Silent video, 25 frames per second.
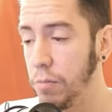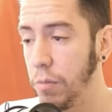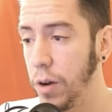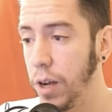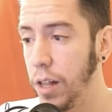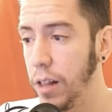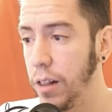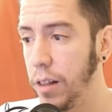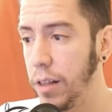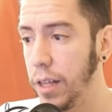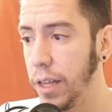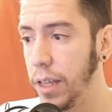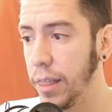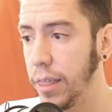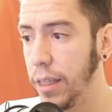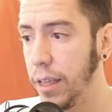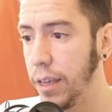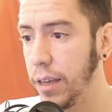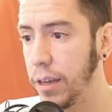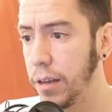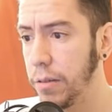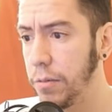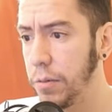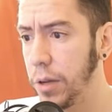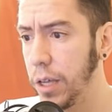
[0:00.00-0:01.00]
Well, I
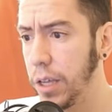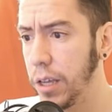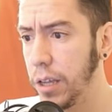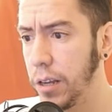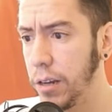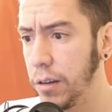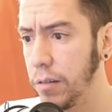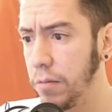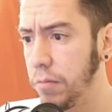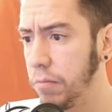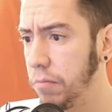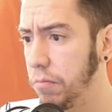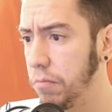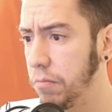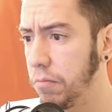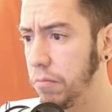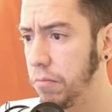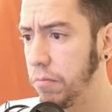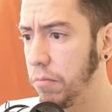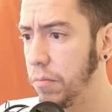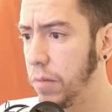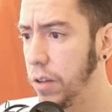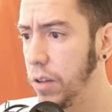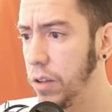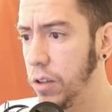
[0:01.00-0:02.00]
think we can,
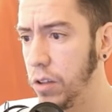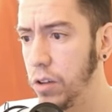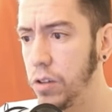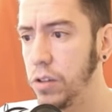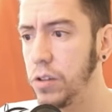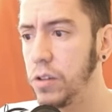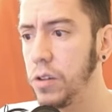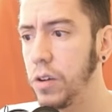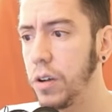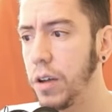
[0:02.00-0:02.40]
you